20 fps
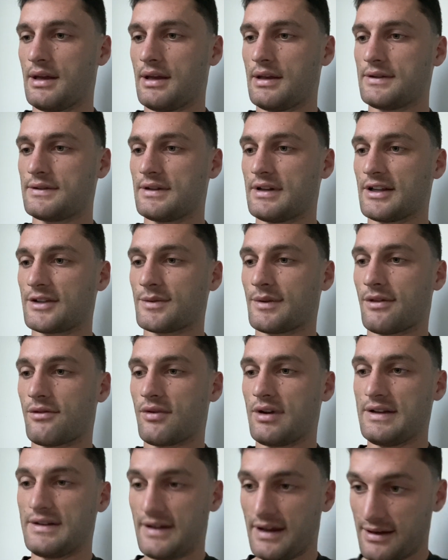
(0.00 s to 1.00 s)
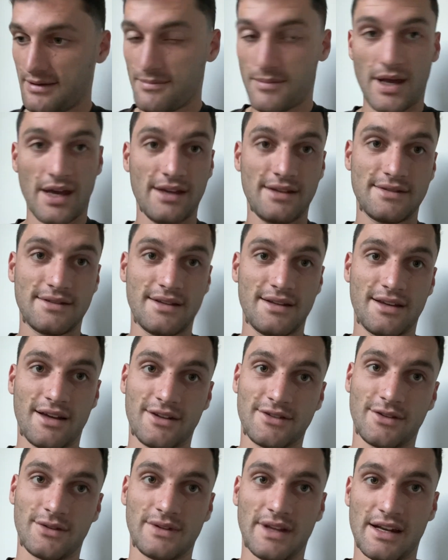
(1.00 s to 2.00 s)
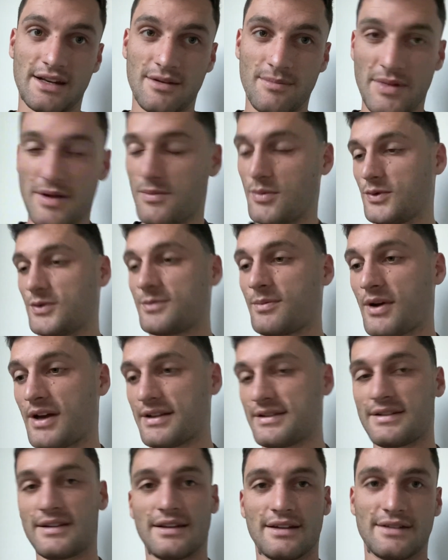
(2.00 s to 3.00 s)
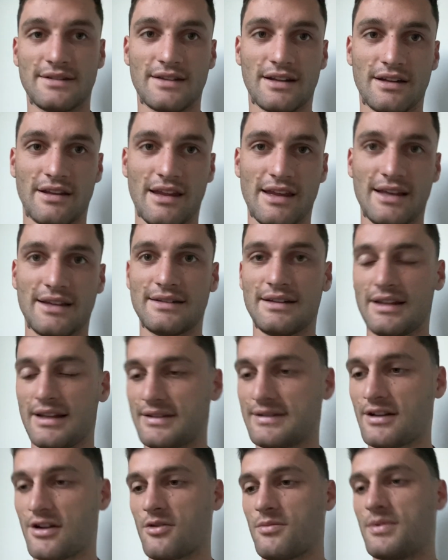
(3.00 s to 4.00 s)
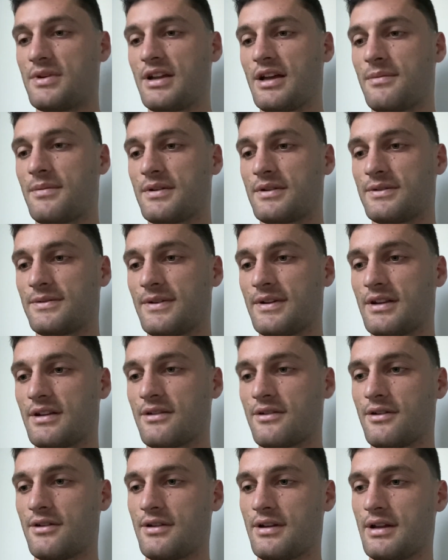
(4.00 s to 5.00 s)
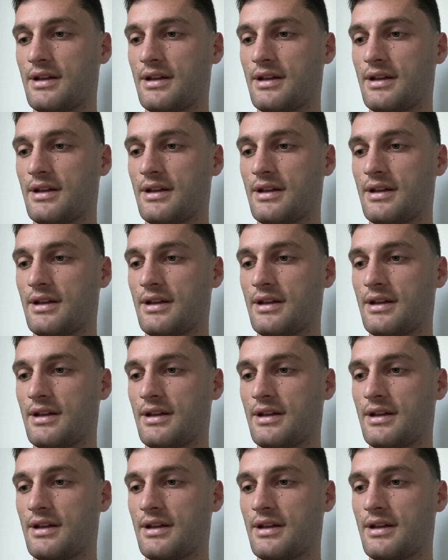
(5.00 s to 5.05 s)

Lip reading: So next one, 3:10 pace. There you go, so I was adding a bit more spice here. Started the legs had opened up and I was feeling good.